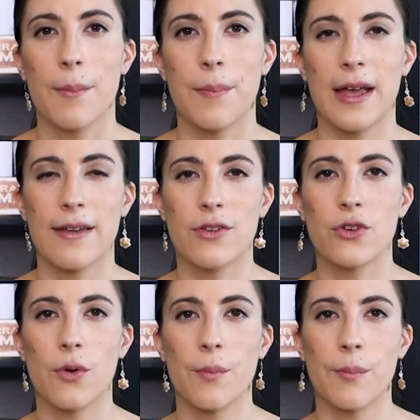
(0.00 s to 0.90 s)
But if you
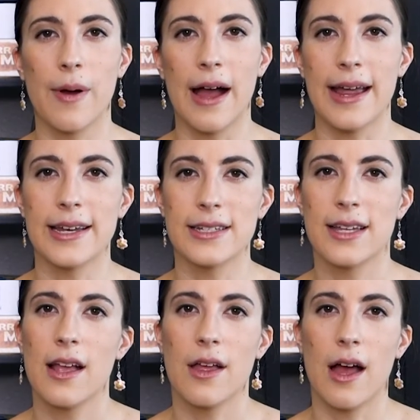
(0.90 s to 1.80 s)
don't mind,
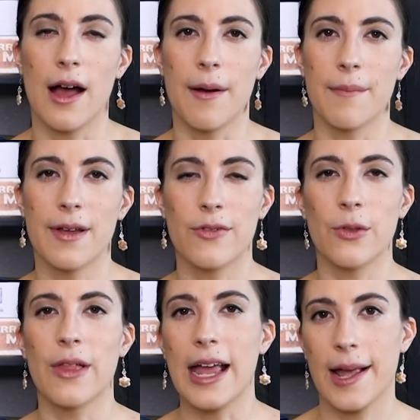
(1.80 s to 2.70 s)
if you
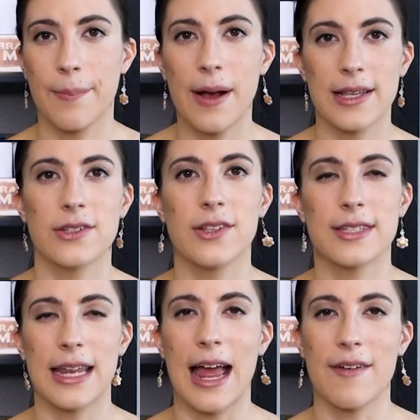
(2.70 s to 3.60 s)
like
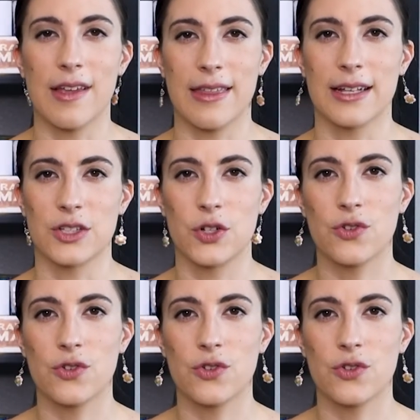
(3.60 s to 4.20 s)
puzzles and having things